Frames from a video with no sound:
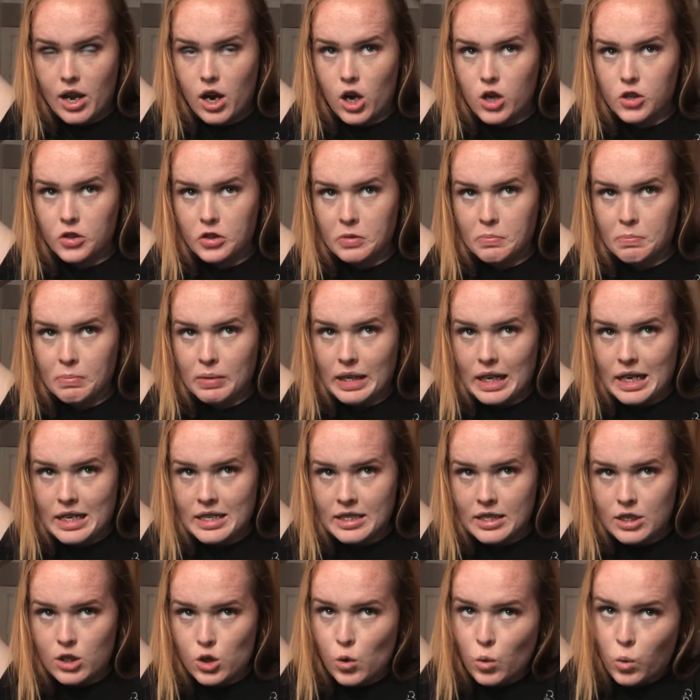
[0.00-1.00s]
I just
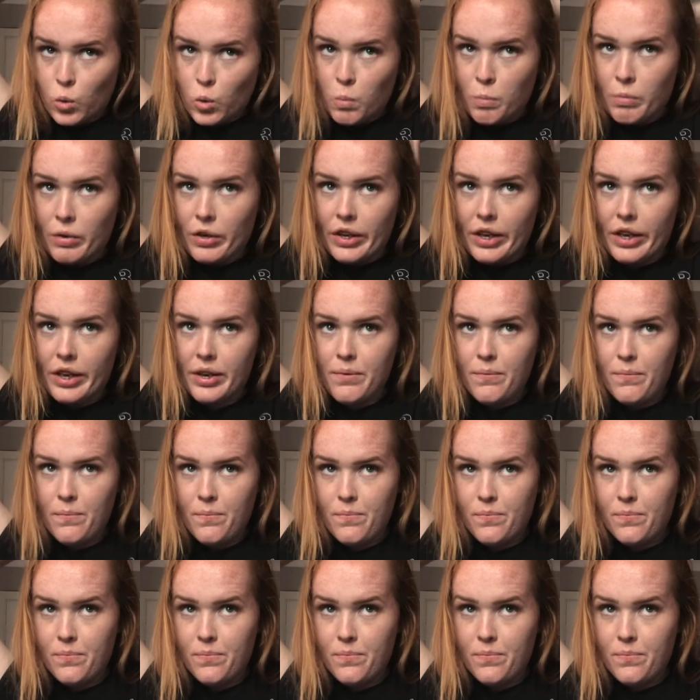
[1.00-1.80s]
plait it normally